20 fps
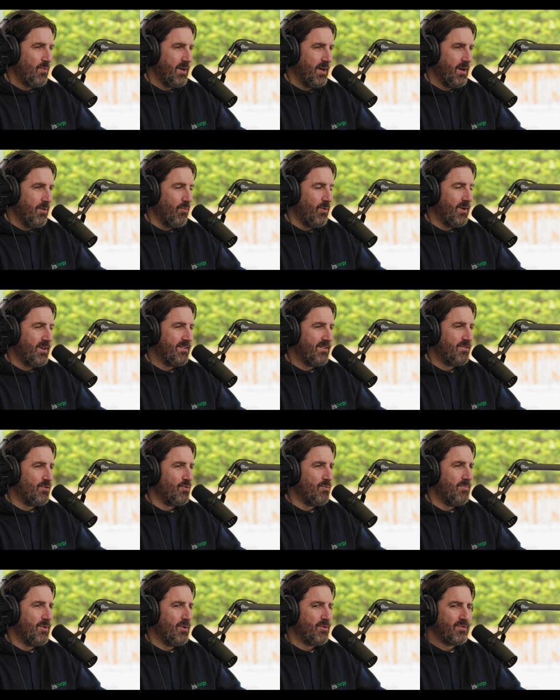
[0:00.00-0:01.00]
Yeah, what is
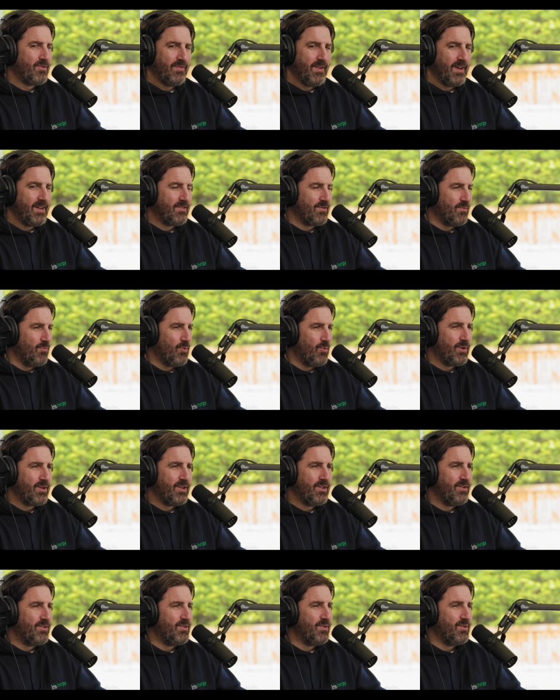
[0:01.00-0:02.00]
your motivation? What are
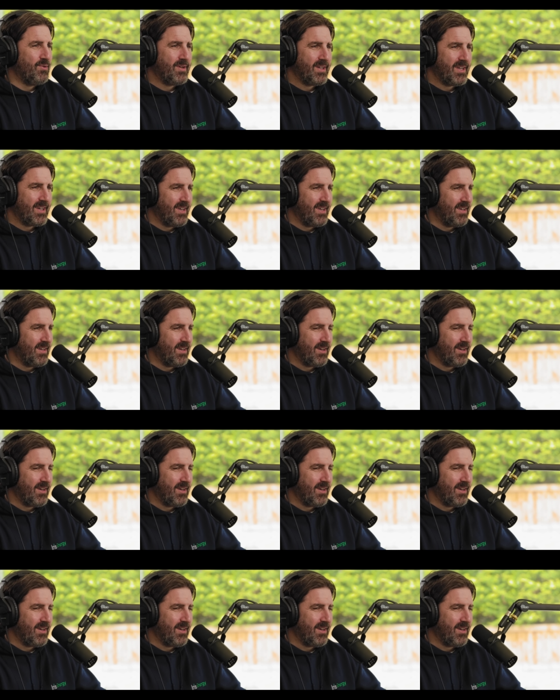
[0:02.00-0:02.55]
you doing?